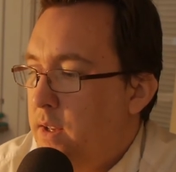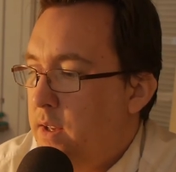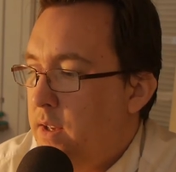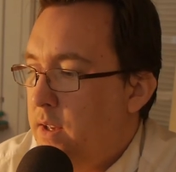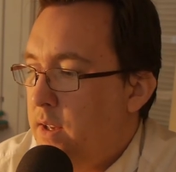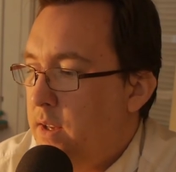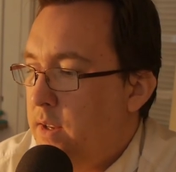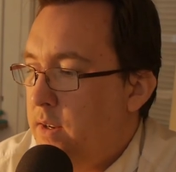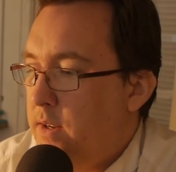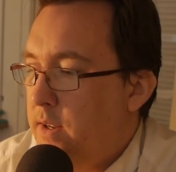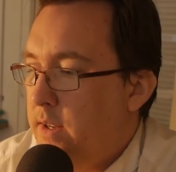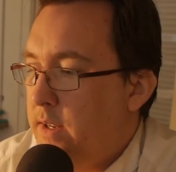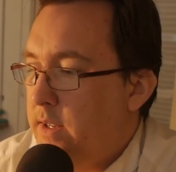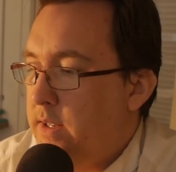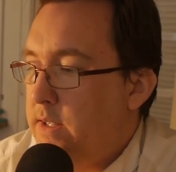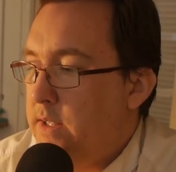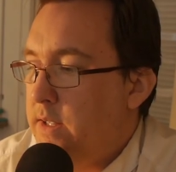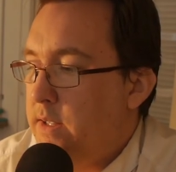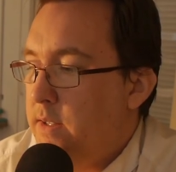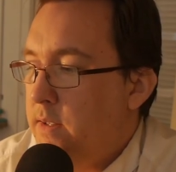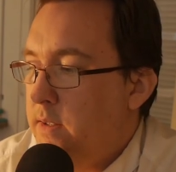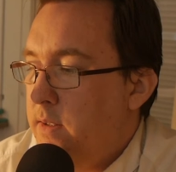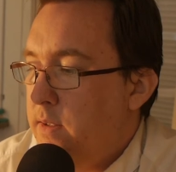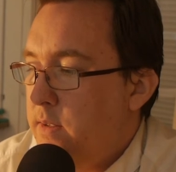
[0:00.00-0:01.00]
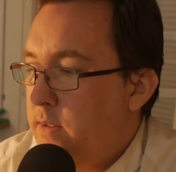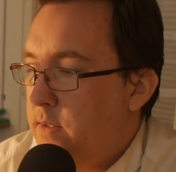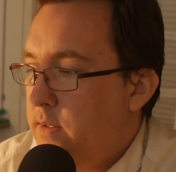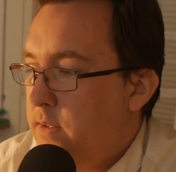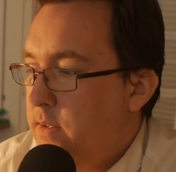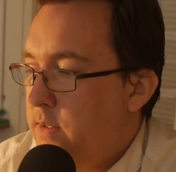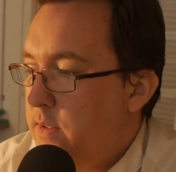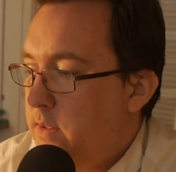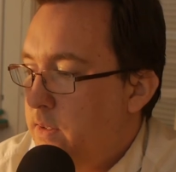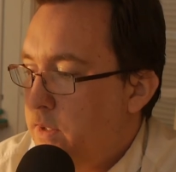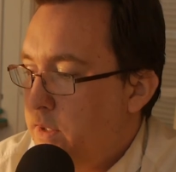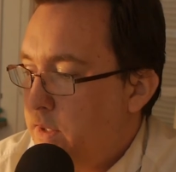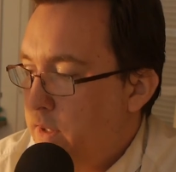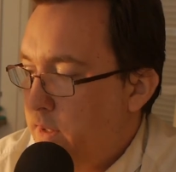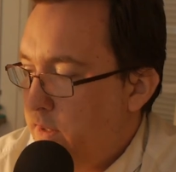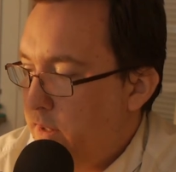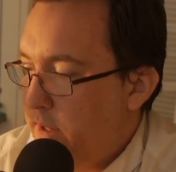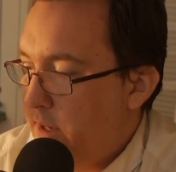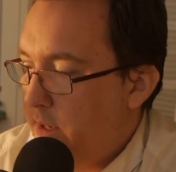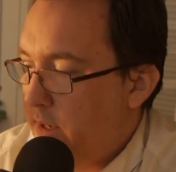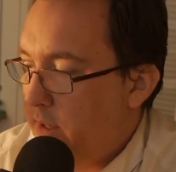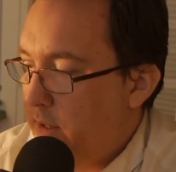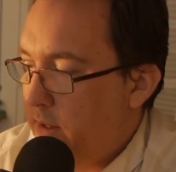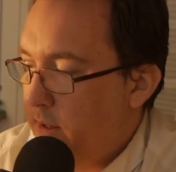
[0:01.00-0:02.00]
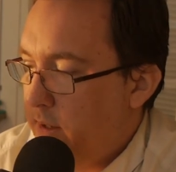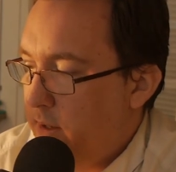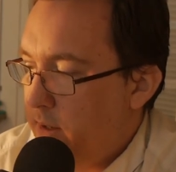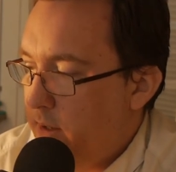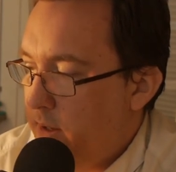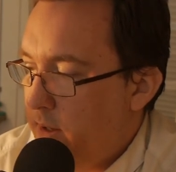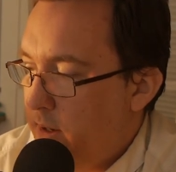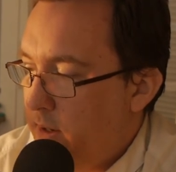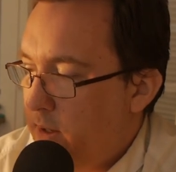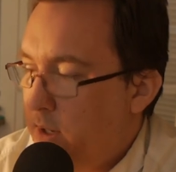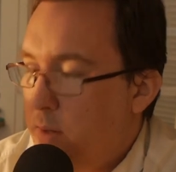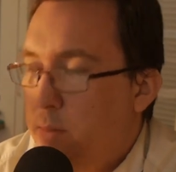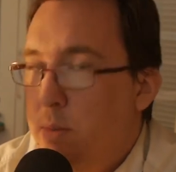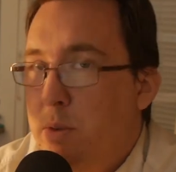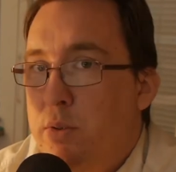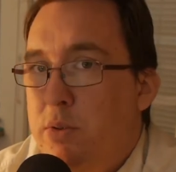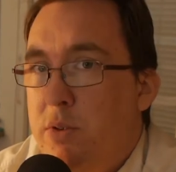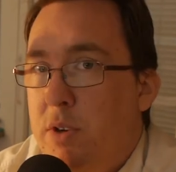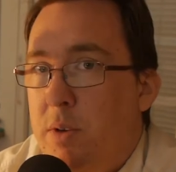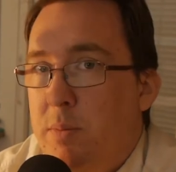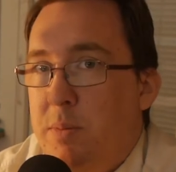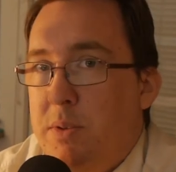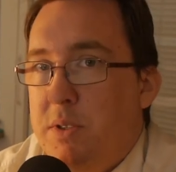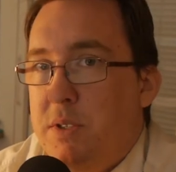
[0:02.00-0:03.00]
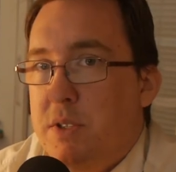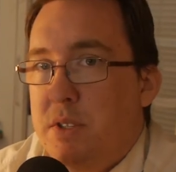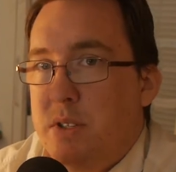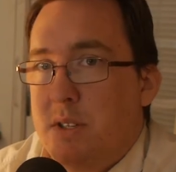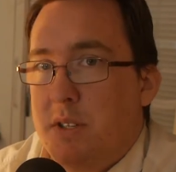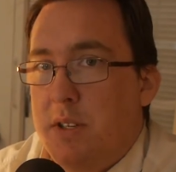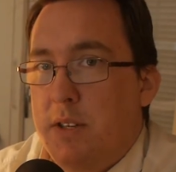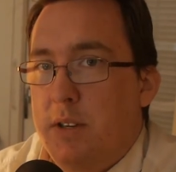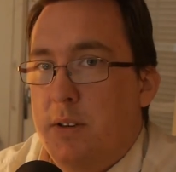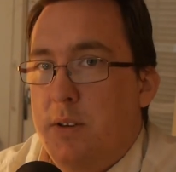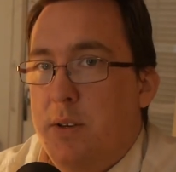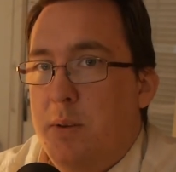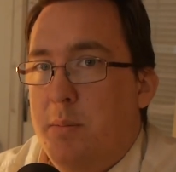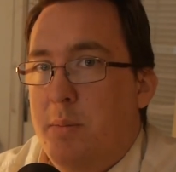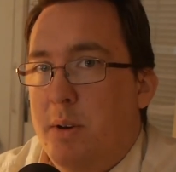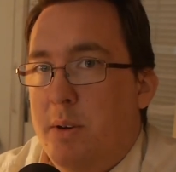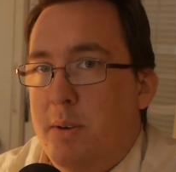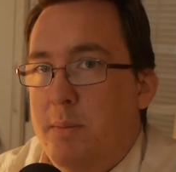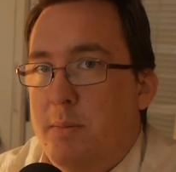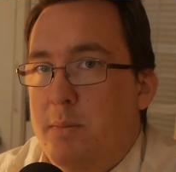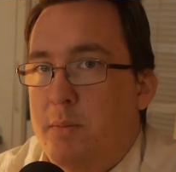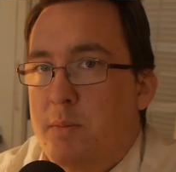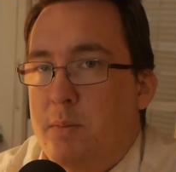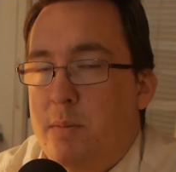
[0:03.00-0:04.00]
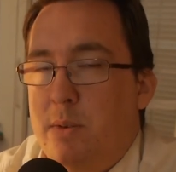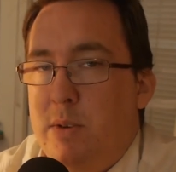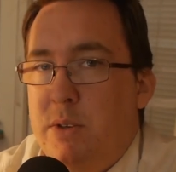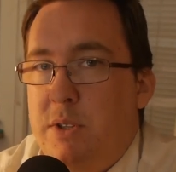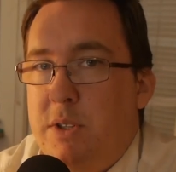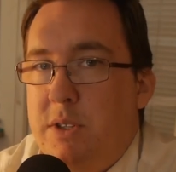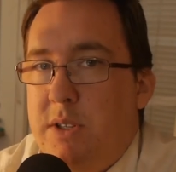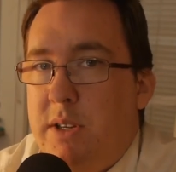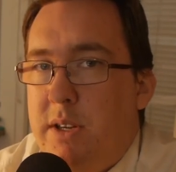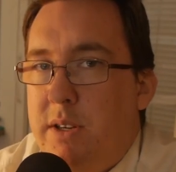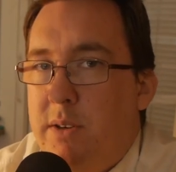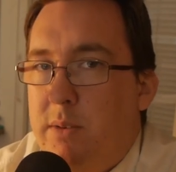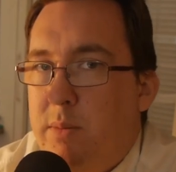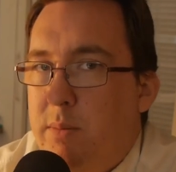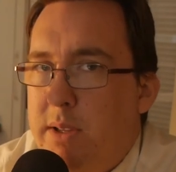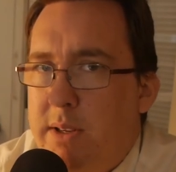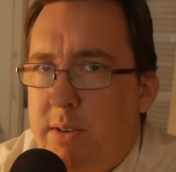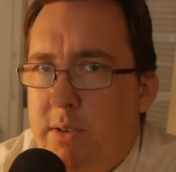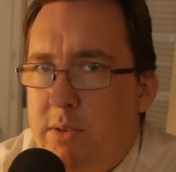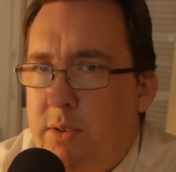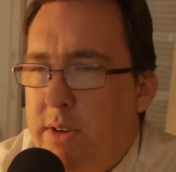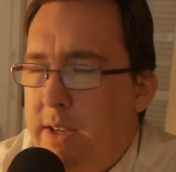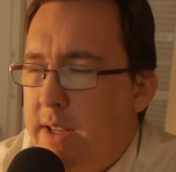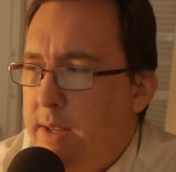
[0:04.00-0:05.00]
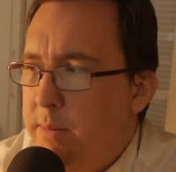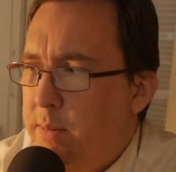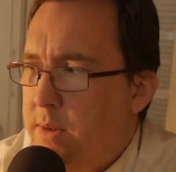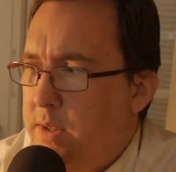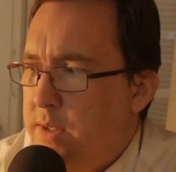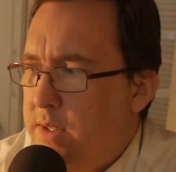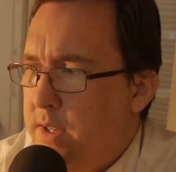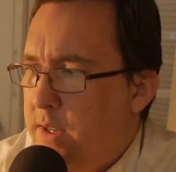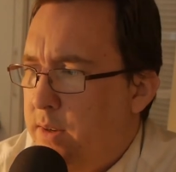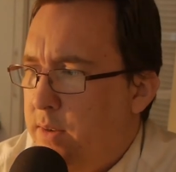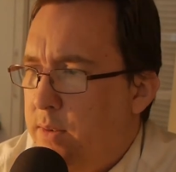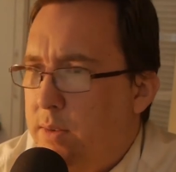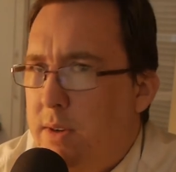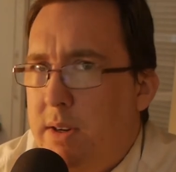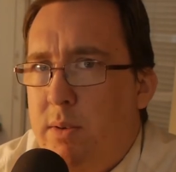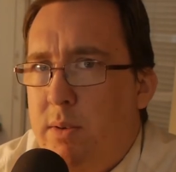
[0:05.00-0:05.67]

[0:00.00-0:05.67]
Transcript: And I could still, there's still like a couple of drops here in the bottom, which I don't plan on drinking because I don't know